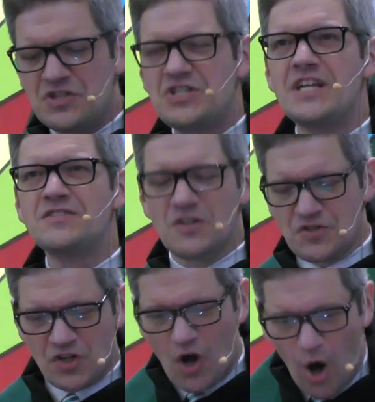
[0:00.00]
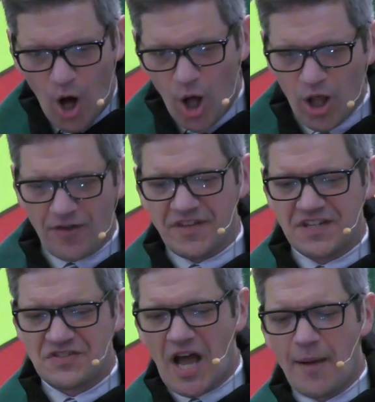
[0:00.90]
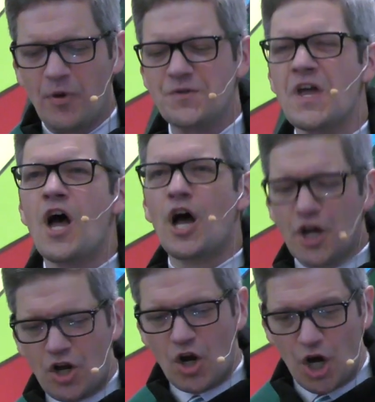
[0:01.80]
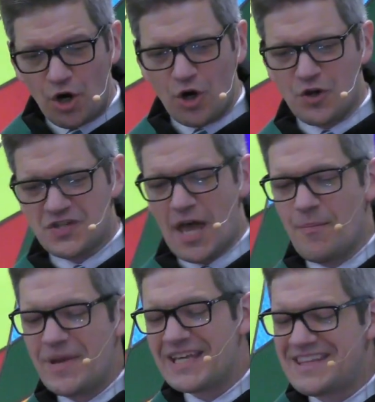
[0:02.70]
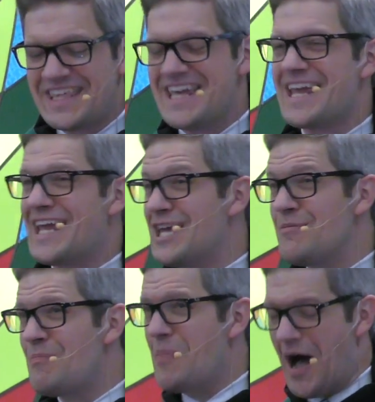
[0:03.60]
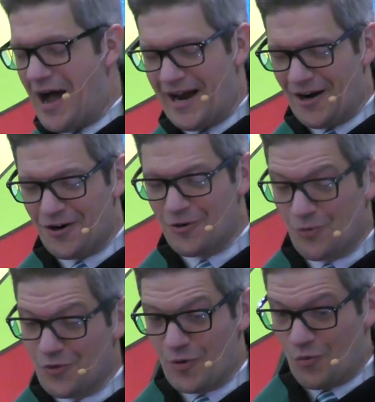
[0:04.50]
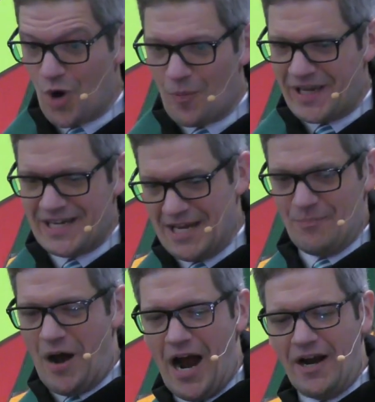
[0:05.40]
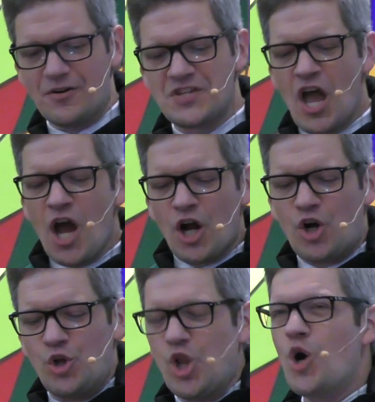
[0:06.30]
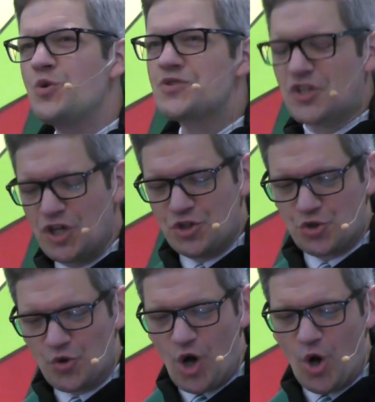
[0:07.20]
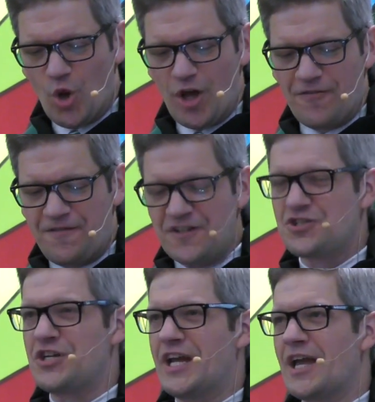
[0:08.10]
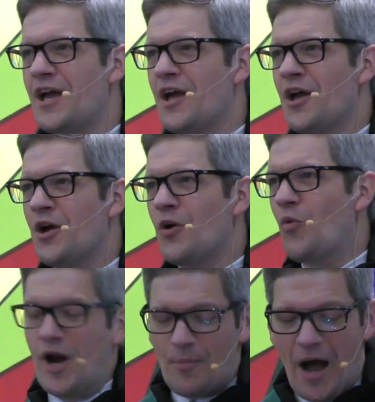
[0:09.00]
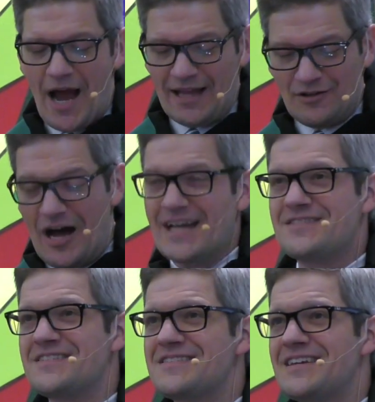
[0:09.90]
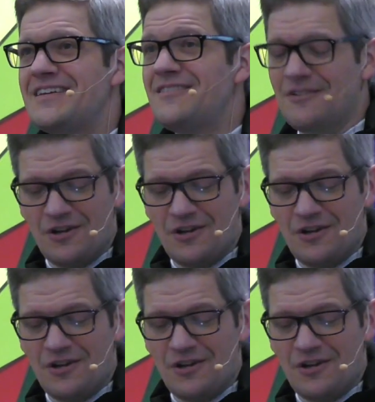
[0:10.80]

Jesus' call of the disciples occurs amid the empire, the Roman Empire's close control of fishing, whereby licensing,